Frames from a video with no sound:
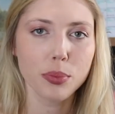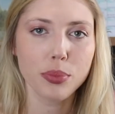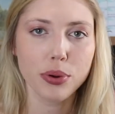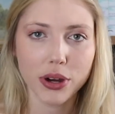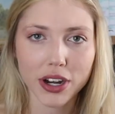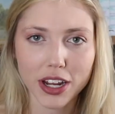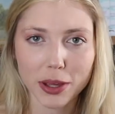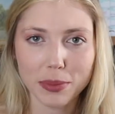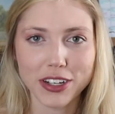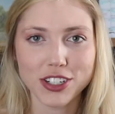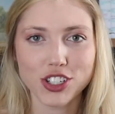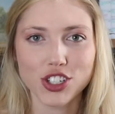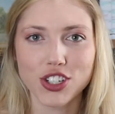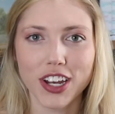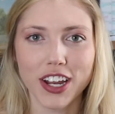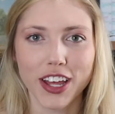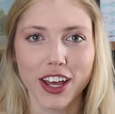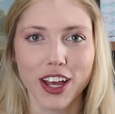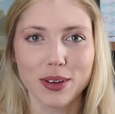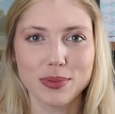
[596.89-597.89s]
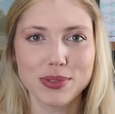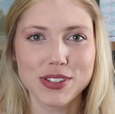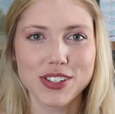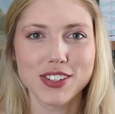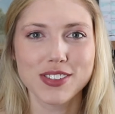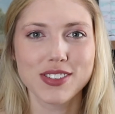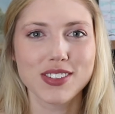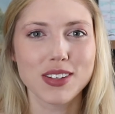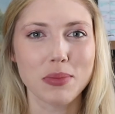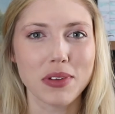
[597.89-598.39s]
Pretty much it helps
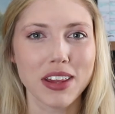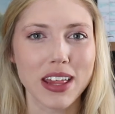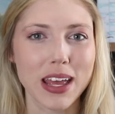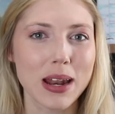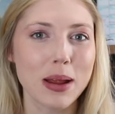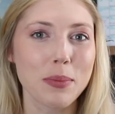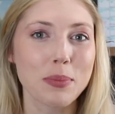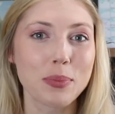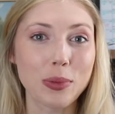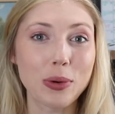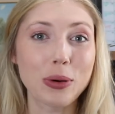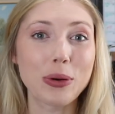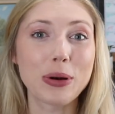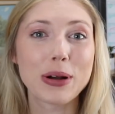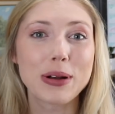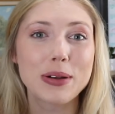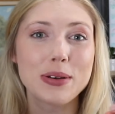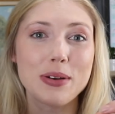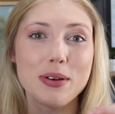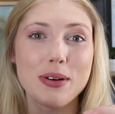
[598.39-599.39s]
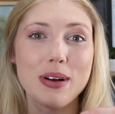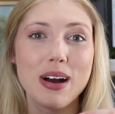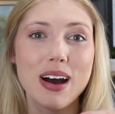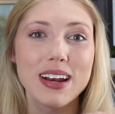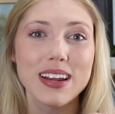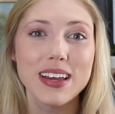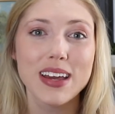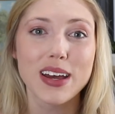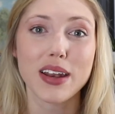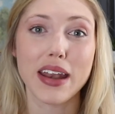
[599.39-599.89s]
to stimulate more
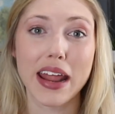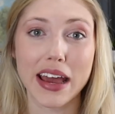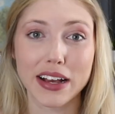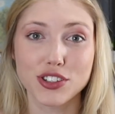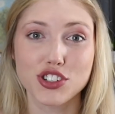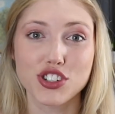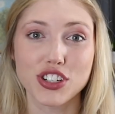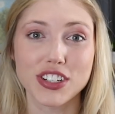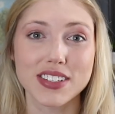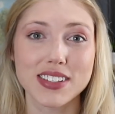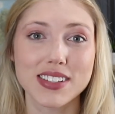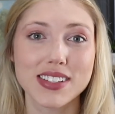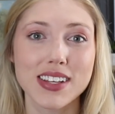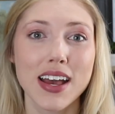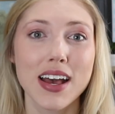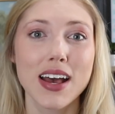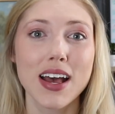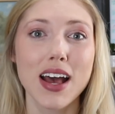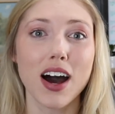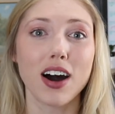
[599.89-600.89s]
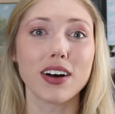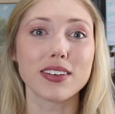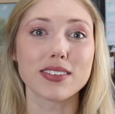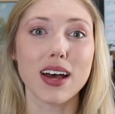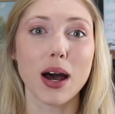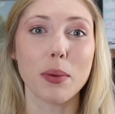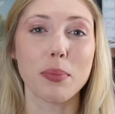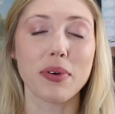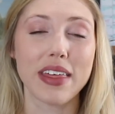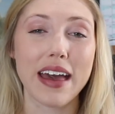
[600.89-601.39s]
neuron connections. On
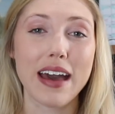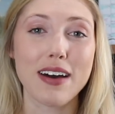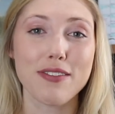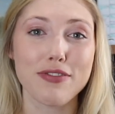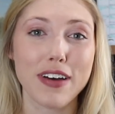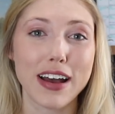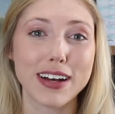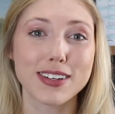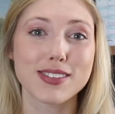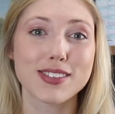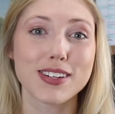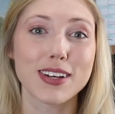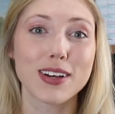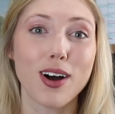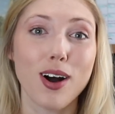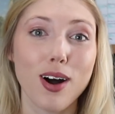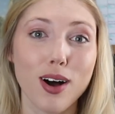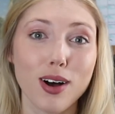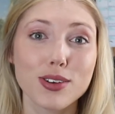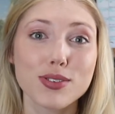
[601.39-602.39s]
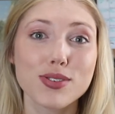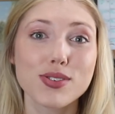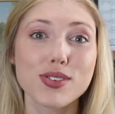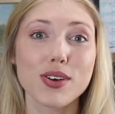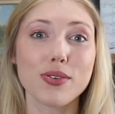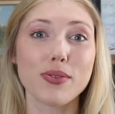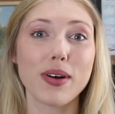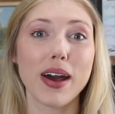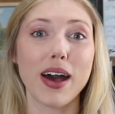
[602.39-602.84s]
top of that, fasting also